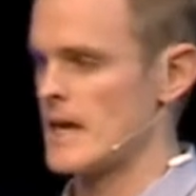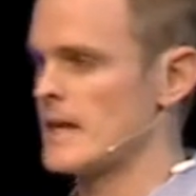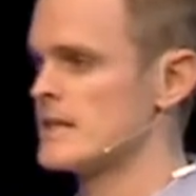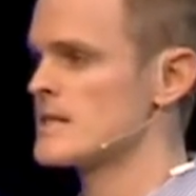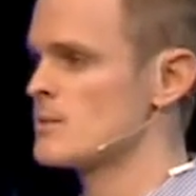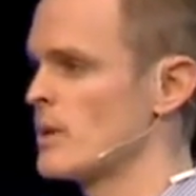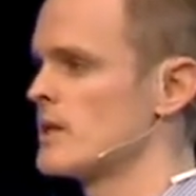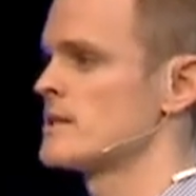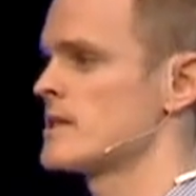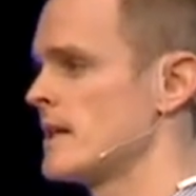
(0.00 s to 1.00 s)
And he
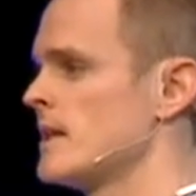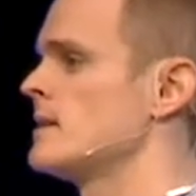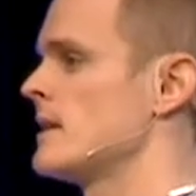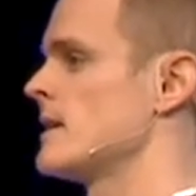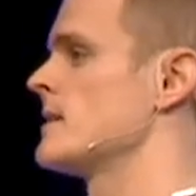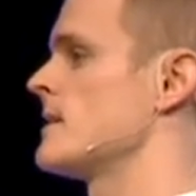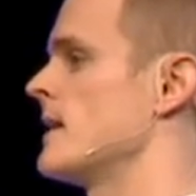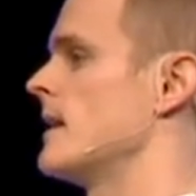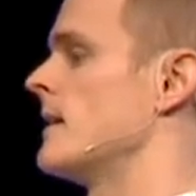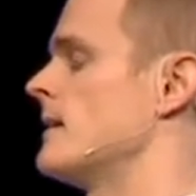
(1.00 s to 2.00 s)
spent 10 years
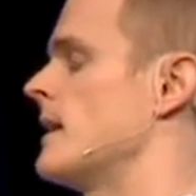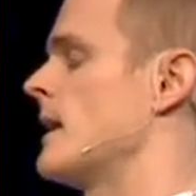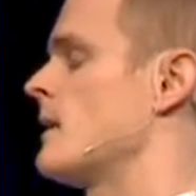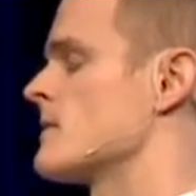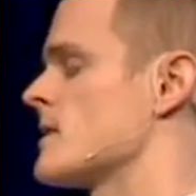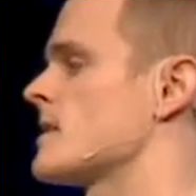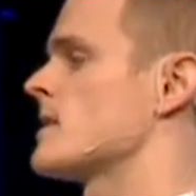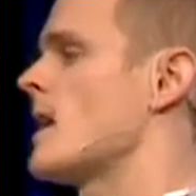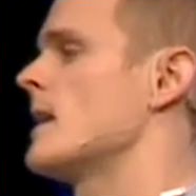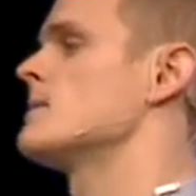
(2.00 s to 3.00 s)
there, and he was
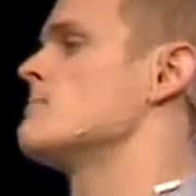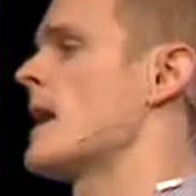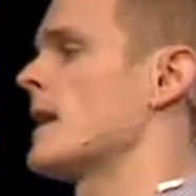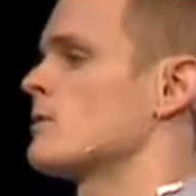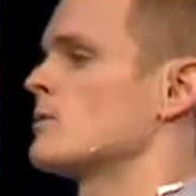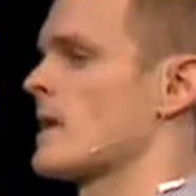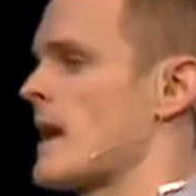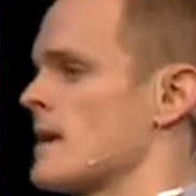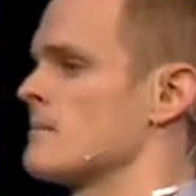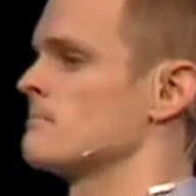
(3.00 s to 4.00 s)
assigned a man called
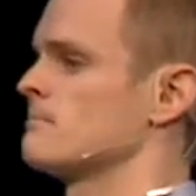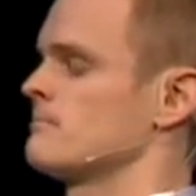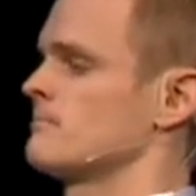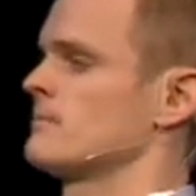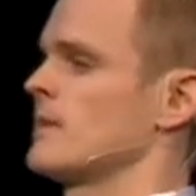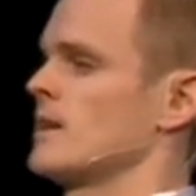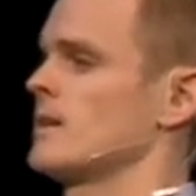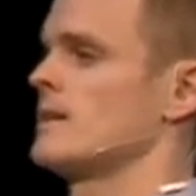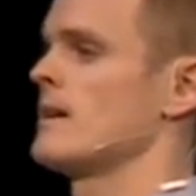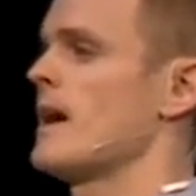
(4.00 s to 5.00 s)
Adam.
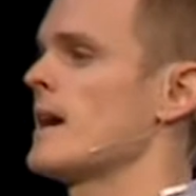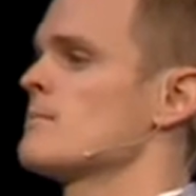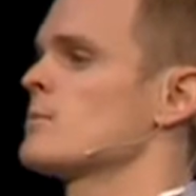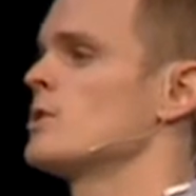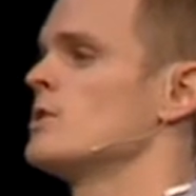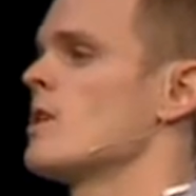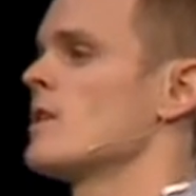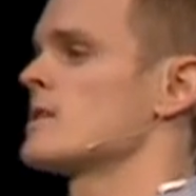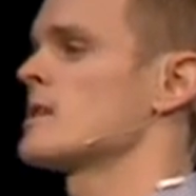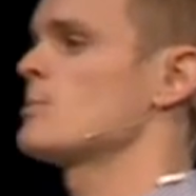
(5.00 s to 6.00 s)
Now, Adam could
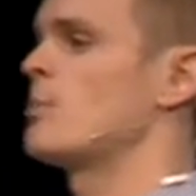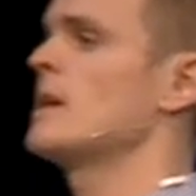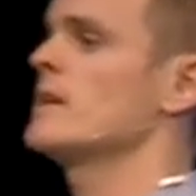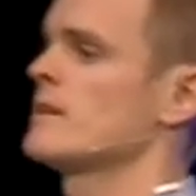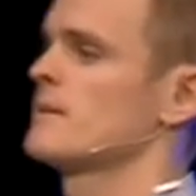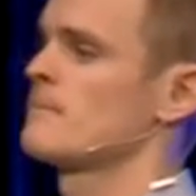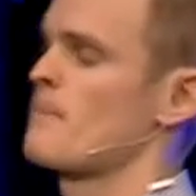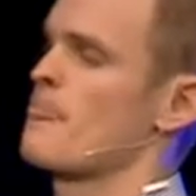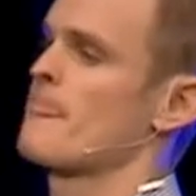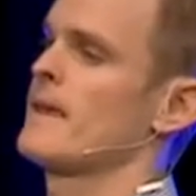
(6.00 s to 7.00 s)
not speak,
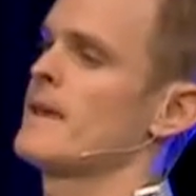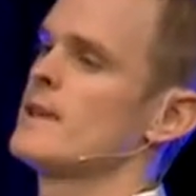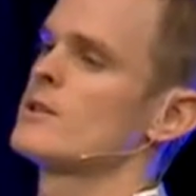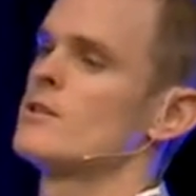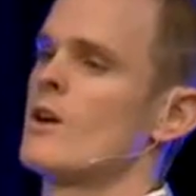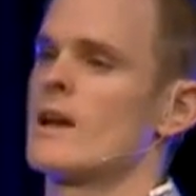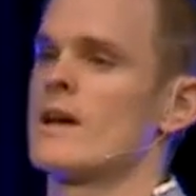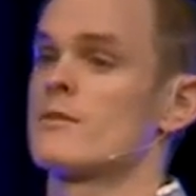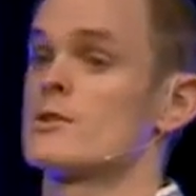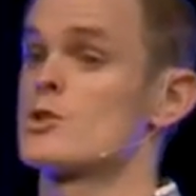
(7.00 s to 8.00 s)
he could not
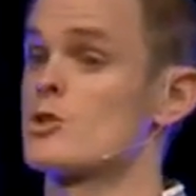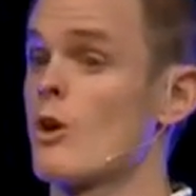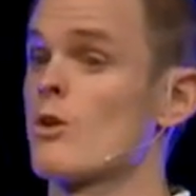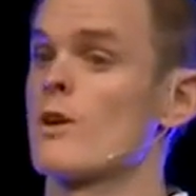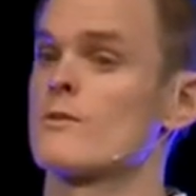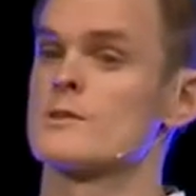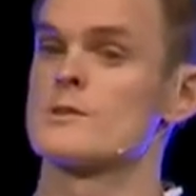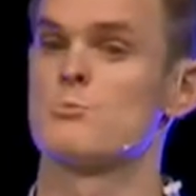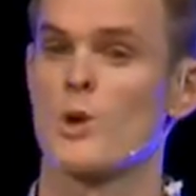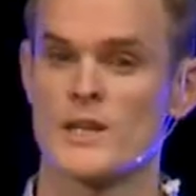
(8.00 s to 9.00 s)
have control over his
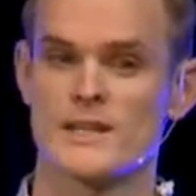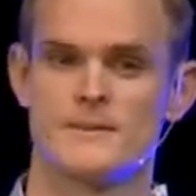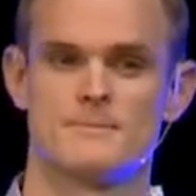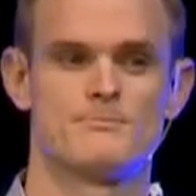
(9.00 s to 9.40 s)
body,